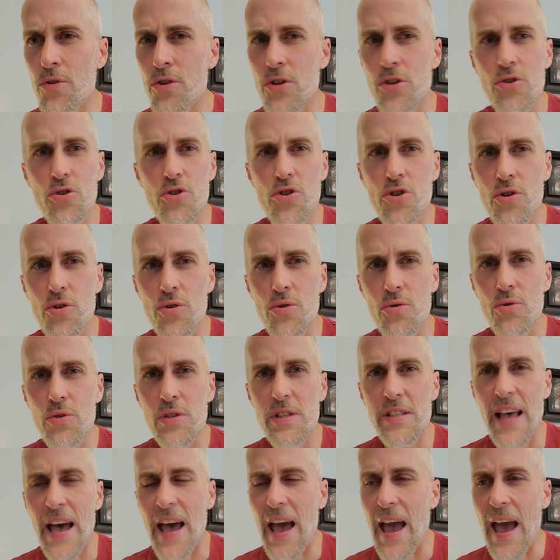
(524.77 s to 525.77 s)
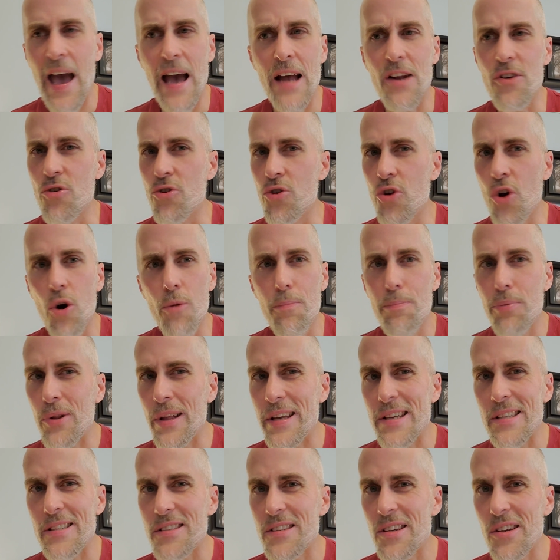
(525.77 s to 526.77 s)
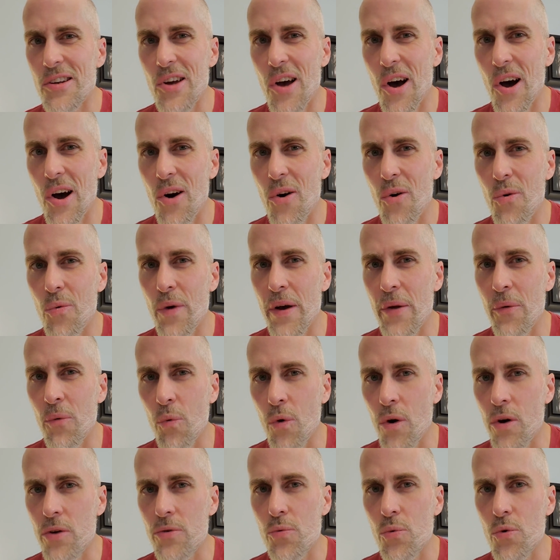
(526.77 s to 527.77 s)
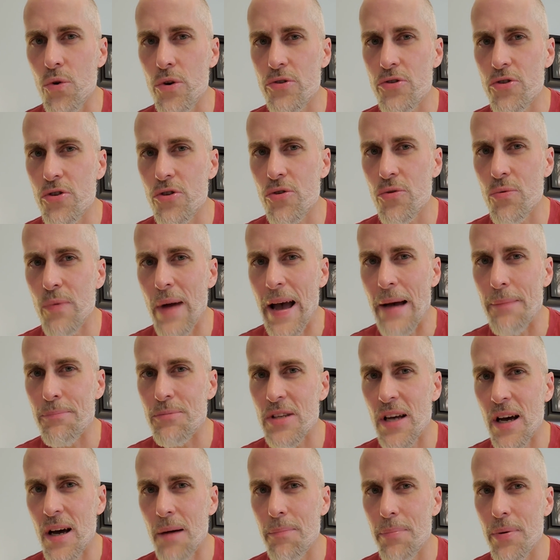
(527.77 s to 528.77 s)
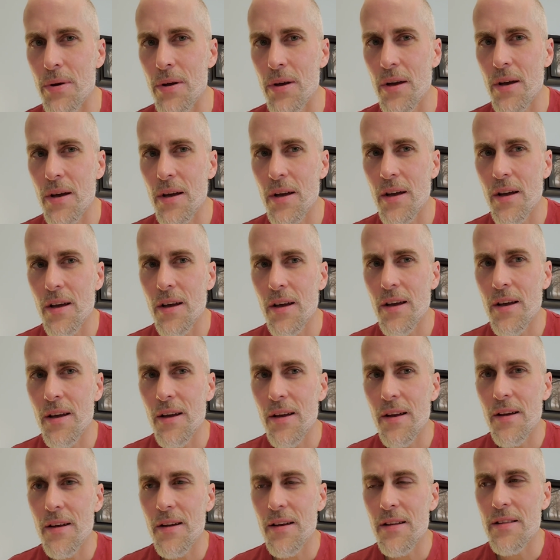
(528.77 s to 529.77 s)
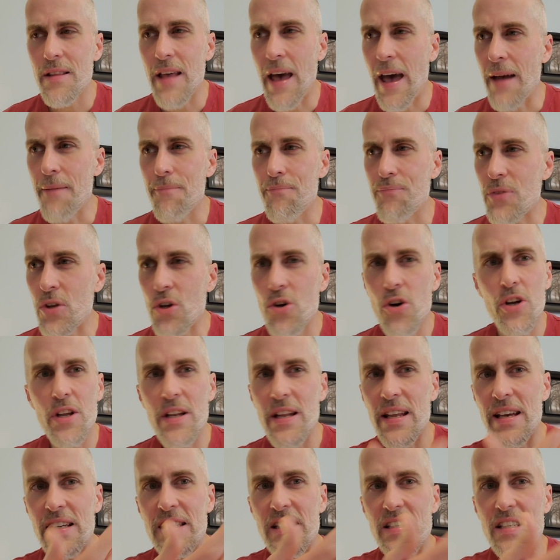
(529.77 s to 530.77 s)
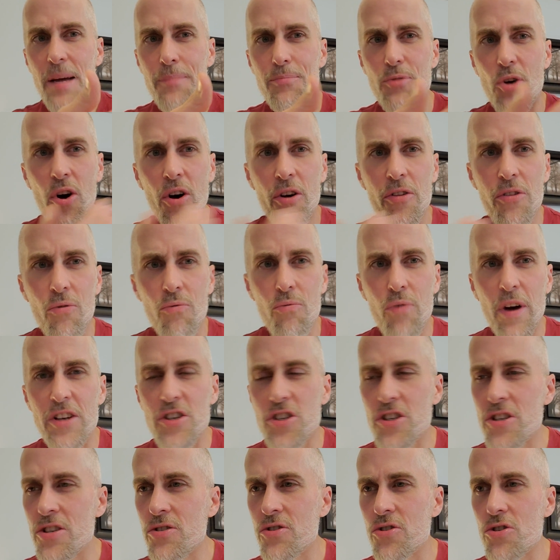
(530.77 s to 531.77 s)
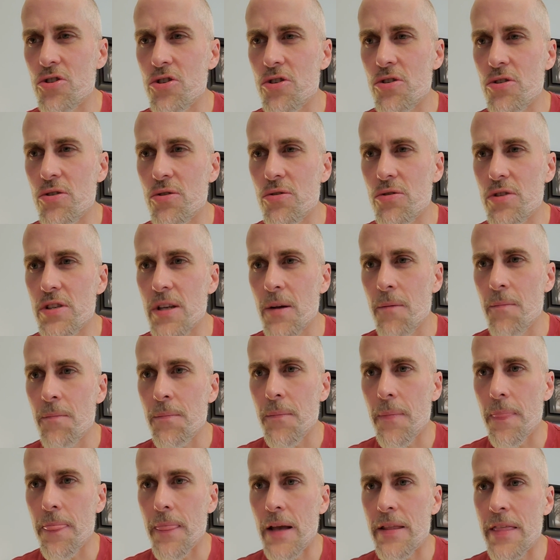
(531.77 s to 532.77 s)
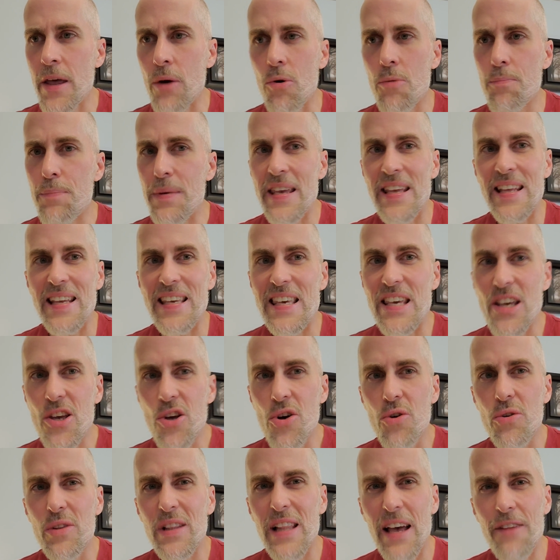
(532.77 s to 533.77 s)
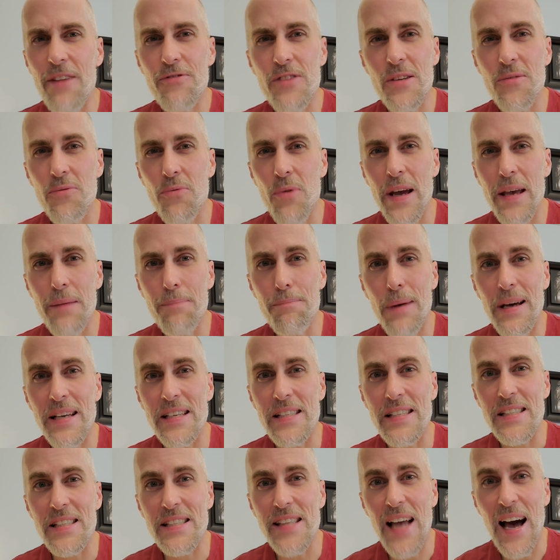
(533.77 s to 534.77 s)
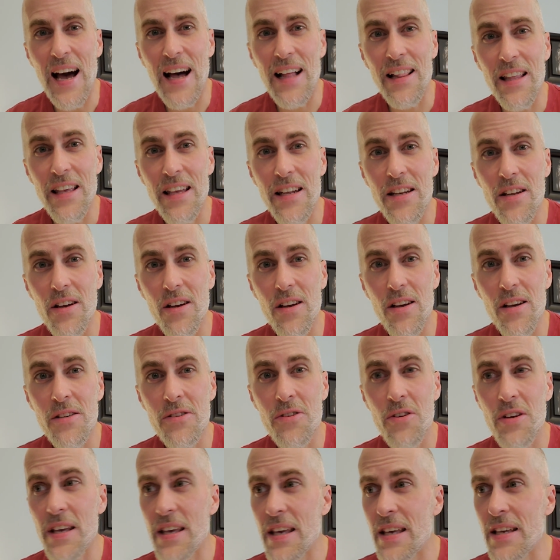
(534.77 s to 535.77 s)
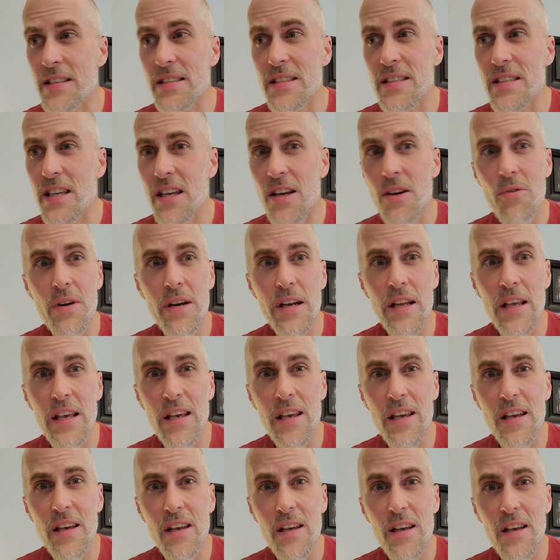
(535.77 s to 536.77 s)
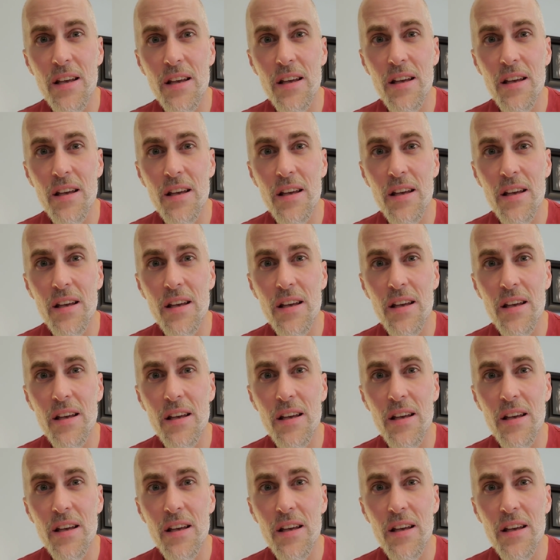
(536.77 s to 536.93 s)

the Jews that had no place to go when World War II wrapped up, that couldn't accept all the Russian Jews that were being killed left and right by Stalin under his tyranny?